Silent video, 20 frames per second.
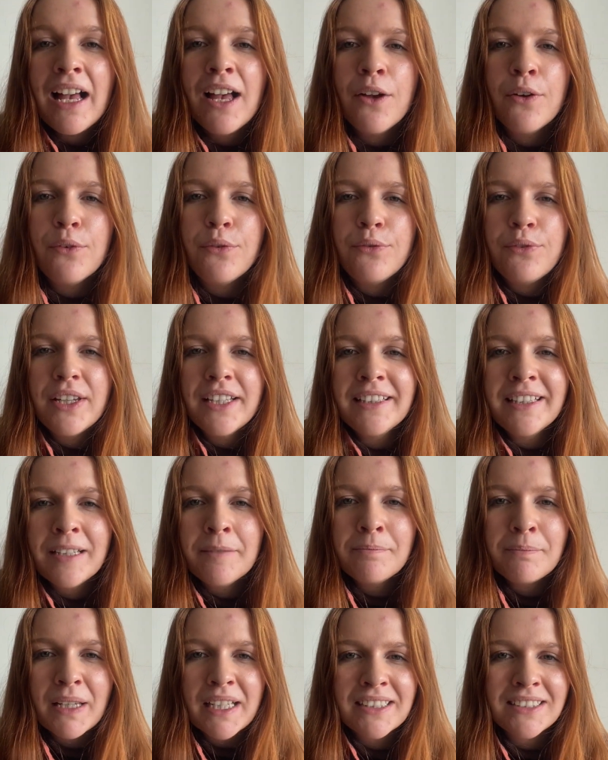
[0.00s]

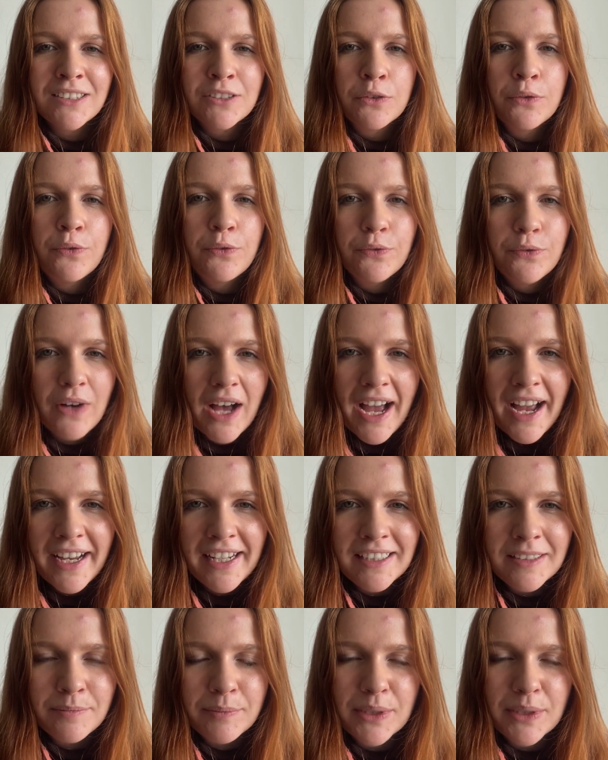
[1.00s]
Vinden means to find,